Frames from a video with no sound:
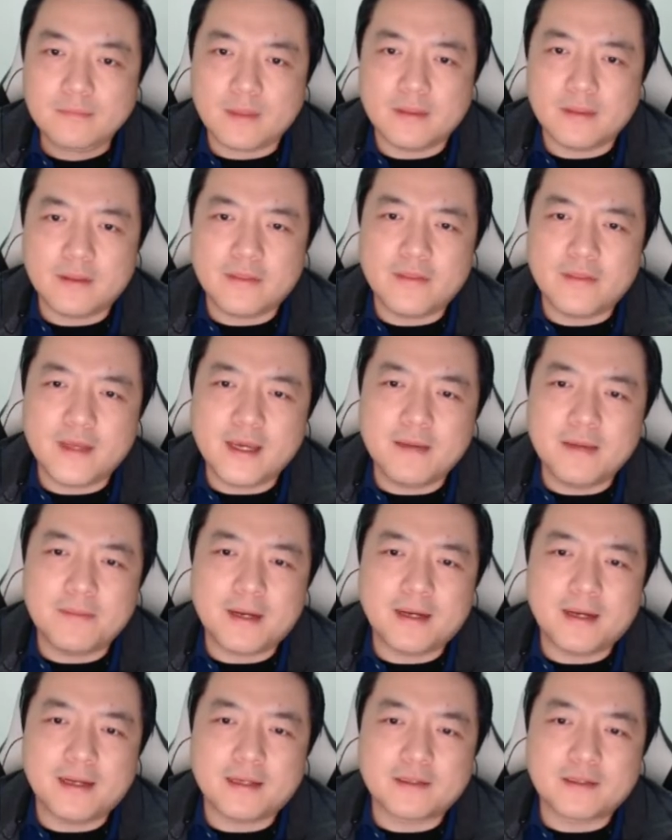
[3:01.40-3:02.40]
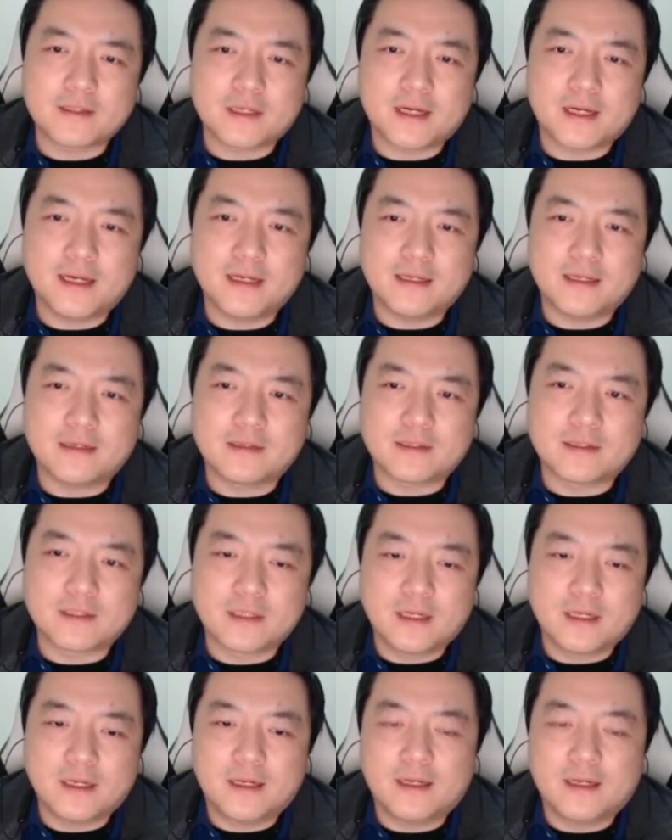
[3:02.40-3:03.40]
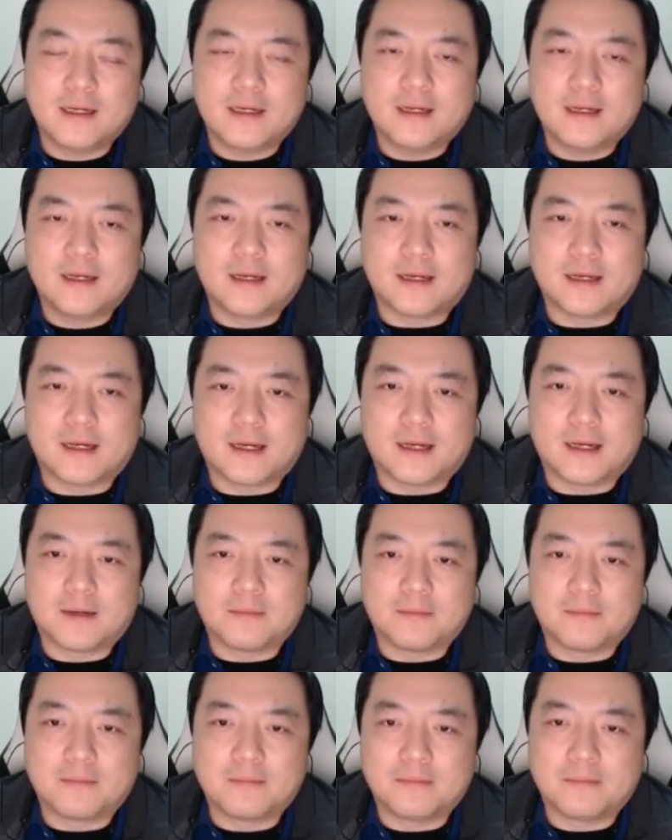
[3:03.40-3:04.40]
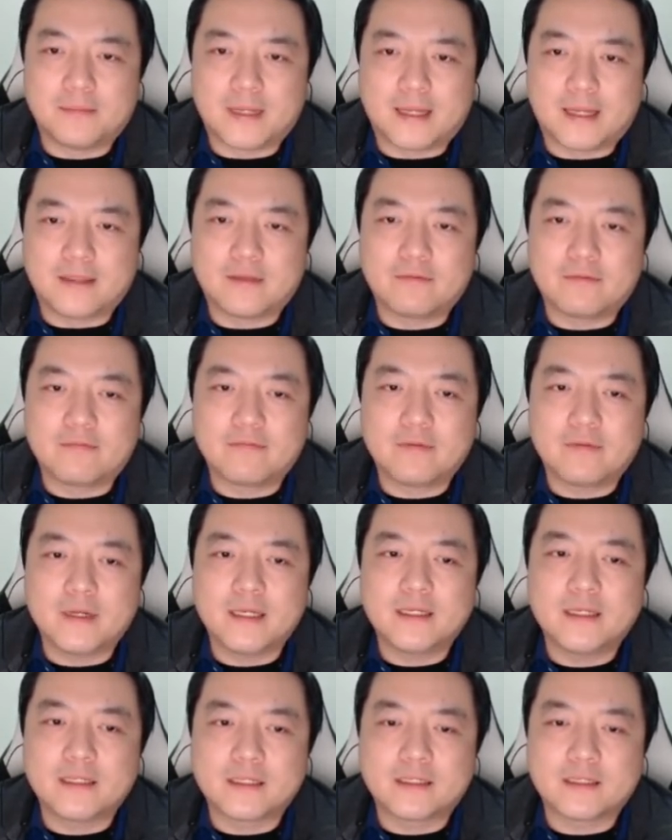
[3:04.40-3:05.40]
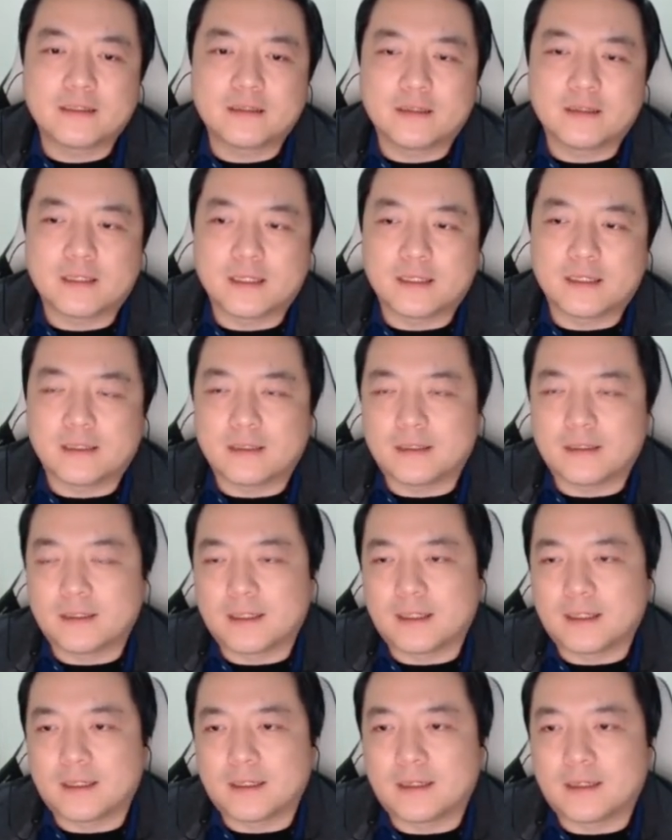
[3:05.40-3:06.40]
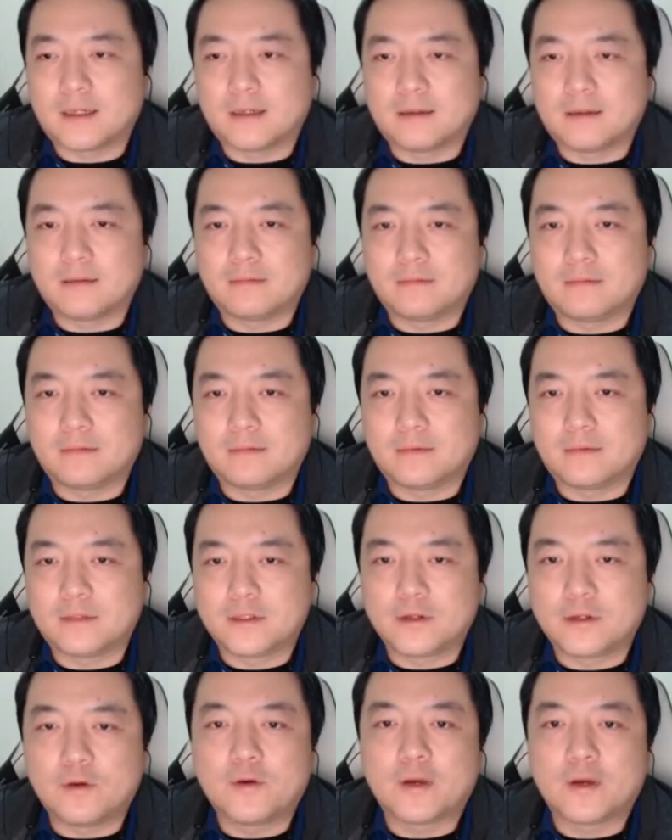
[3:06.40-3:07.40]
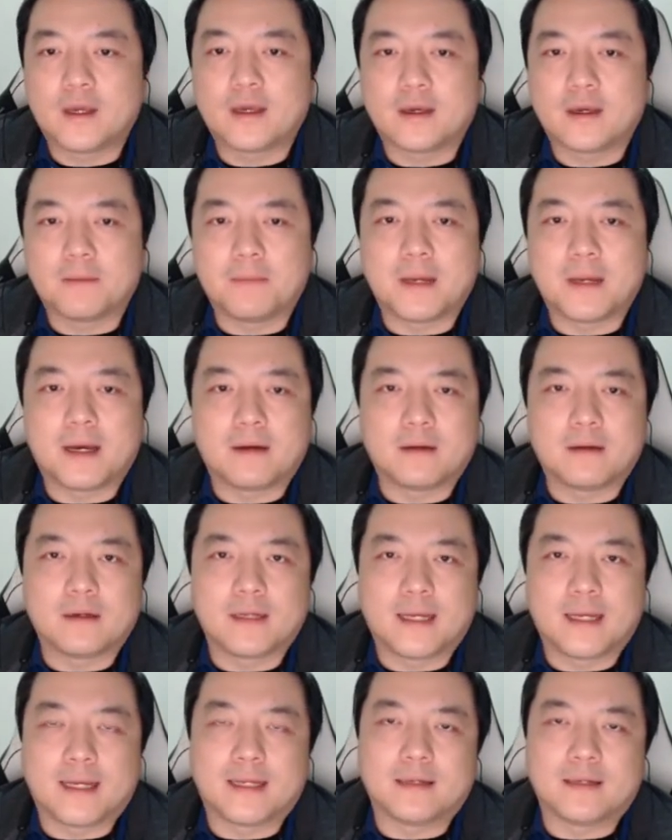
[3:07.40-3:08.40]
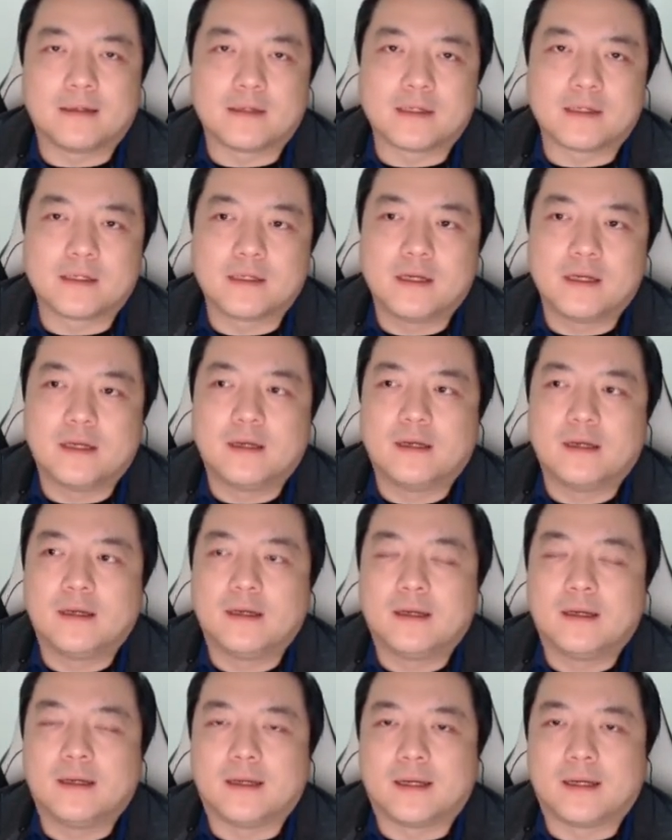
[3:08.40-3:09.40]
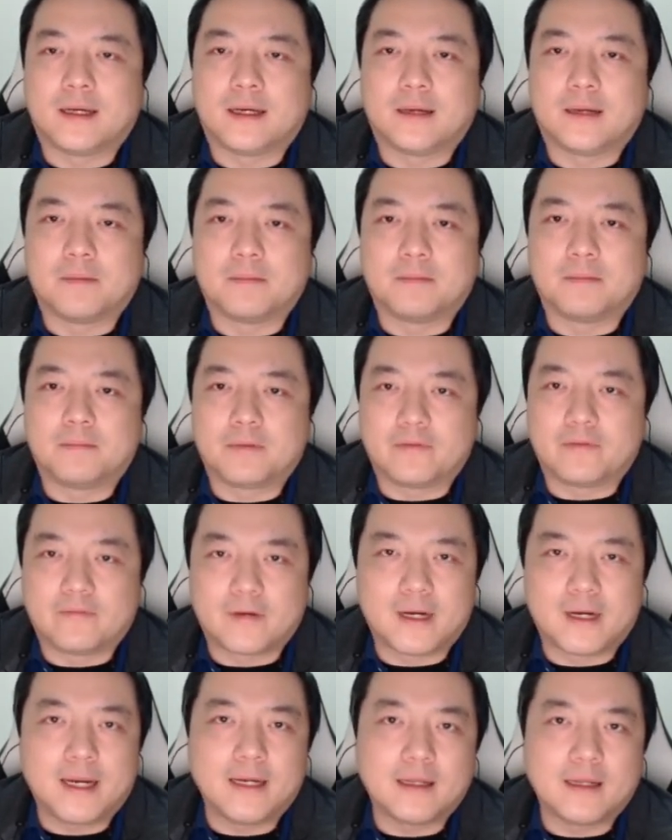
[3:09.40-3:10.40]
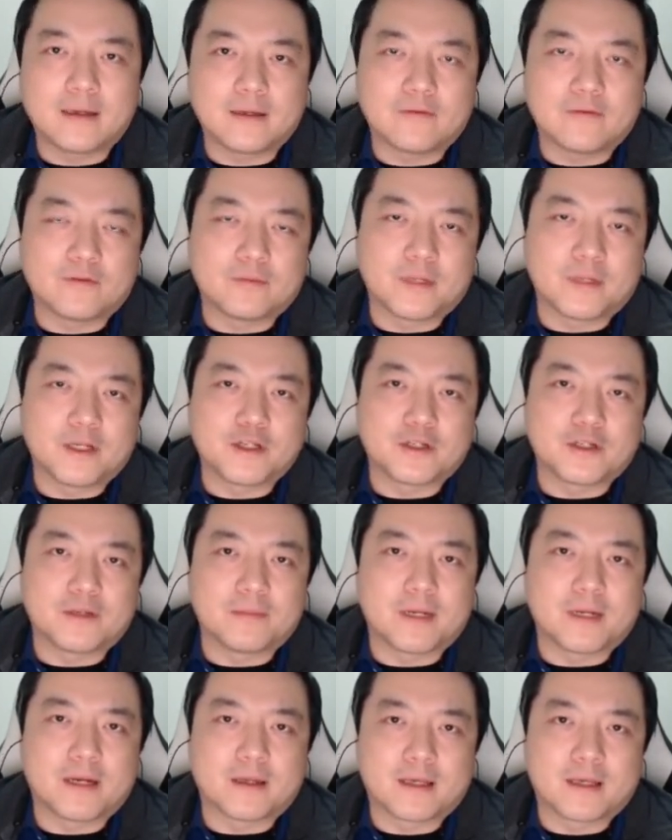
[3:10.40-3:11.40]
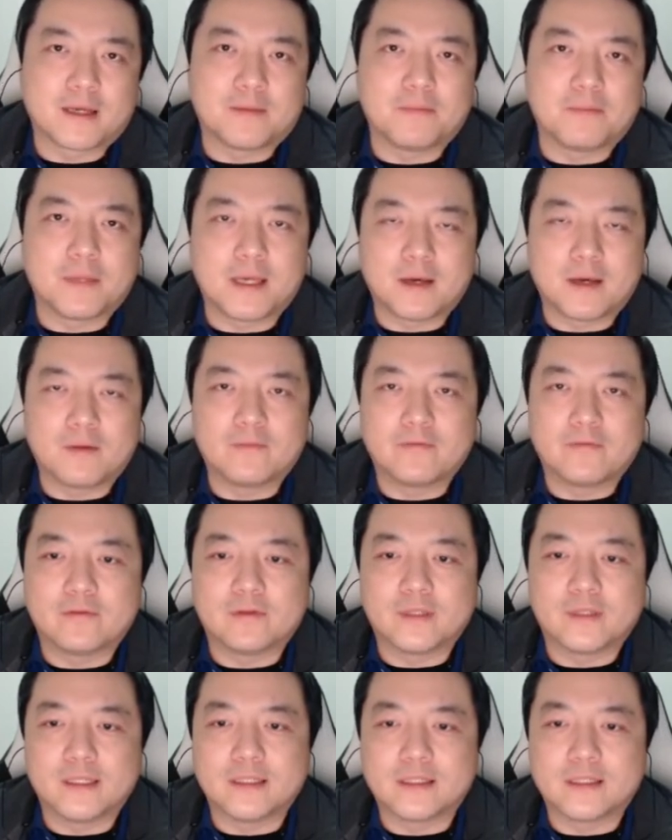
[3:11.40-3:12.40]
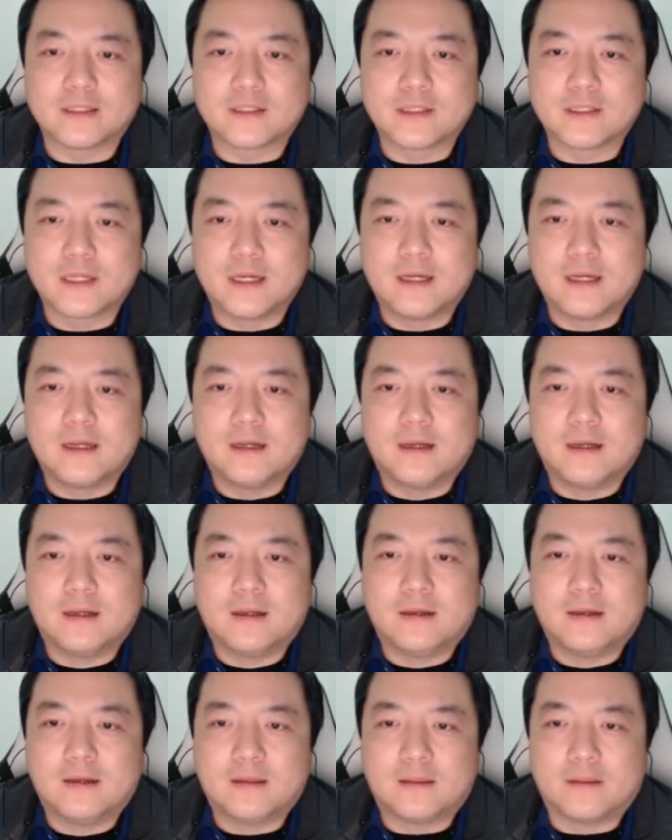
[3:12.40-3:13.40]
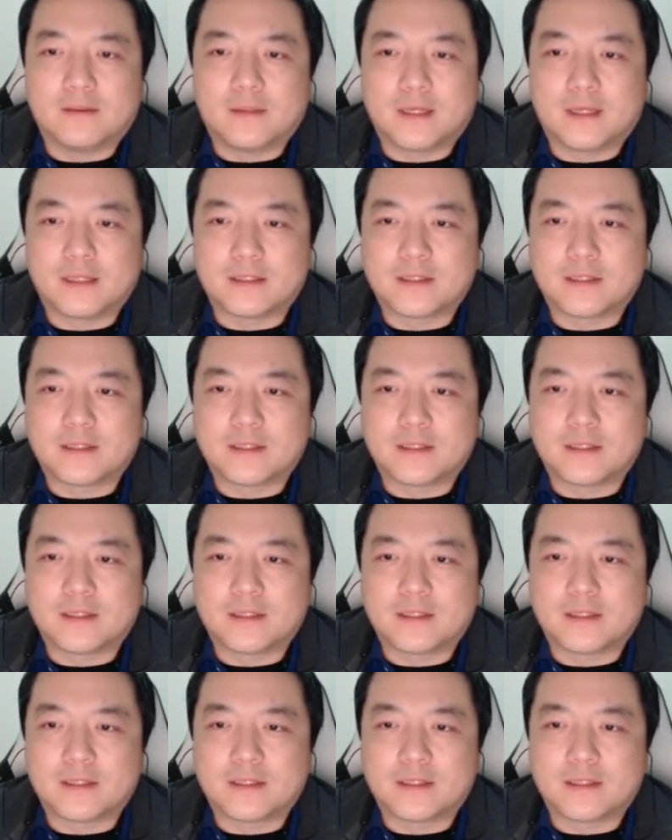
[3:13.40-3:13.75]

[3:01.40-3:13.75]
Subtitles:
thing about anxiety is, and the reason that talking about it and providing information about it can be helpful, is that